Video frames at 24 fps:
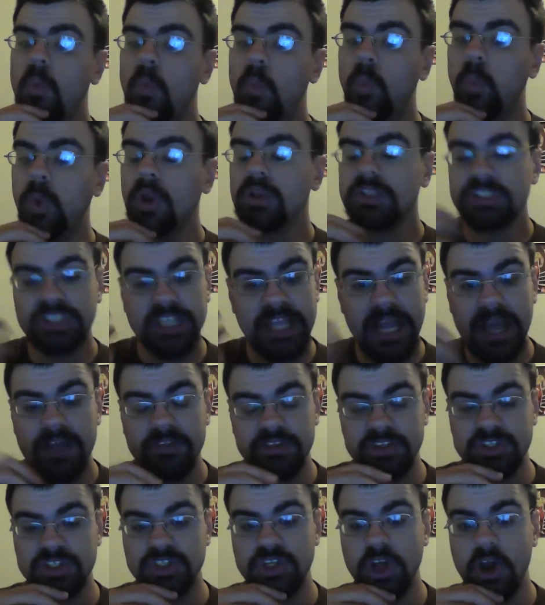we'll see how
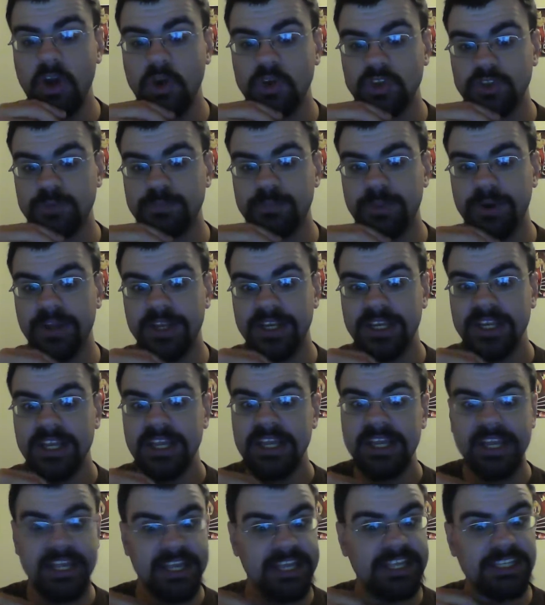this goes, but
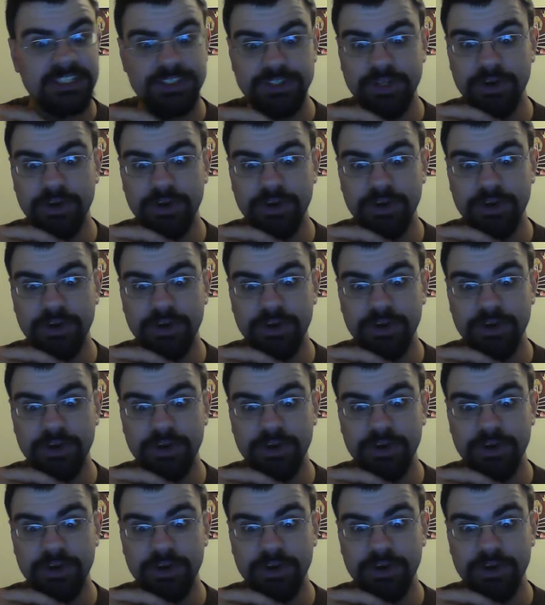he's